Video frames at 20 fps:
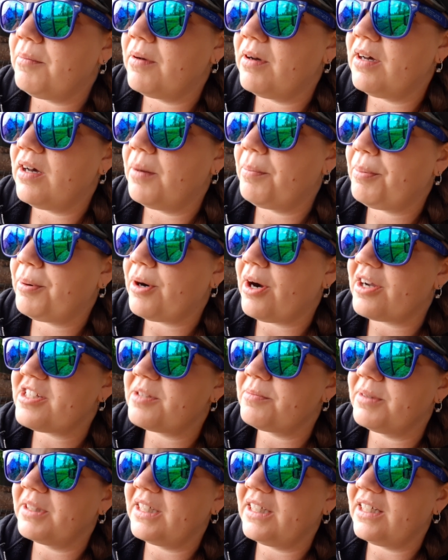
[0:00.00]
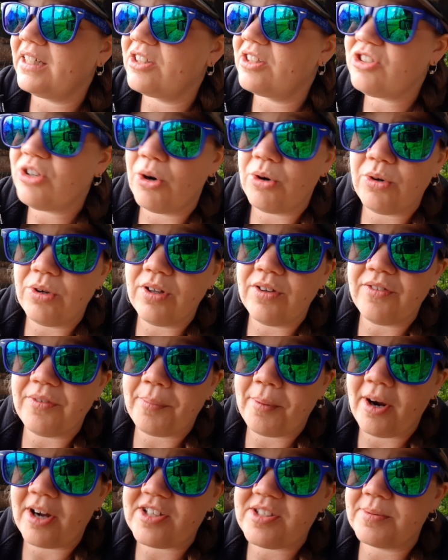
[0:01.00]
approximately a total of
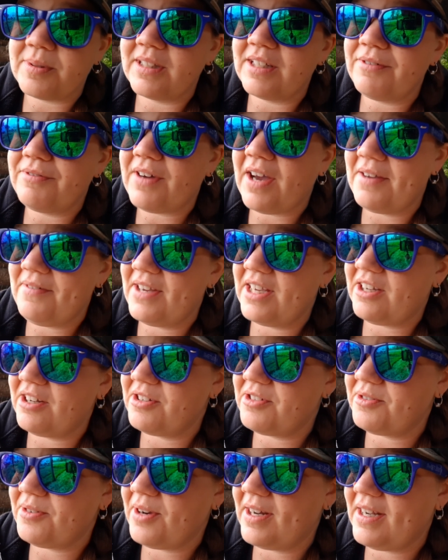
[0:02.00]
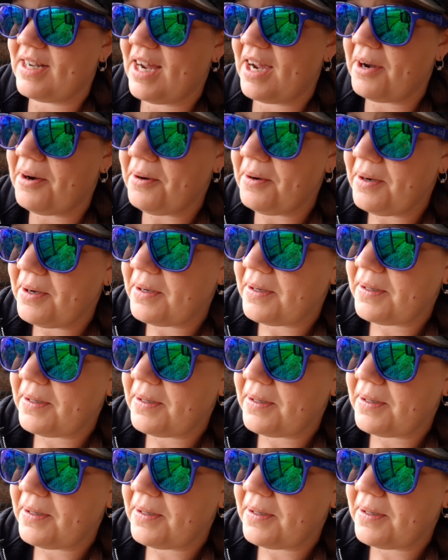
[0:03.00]
approximately 5 acres right now.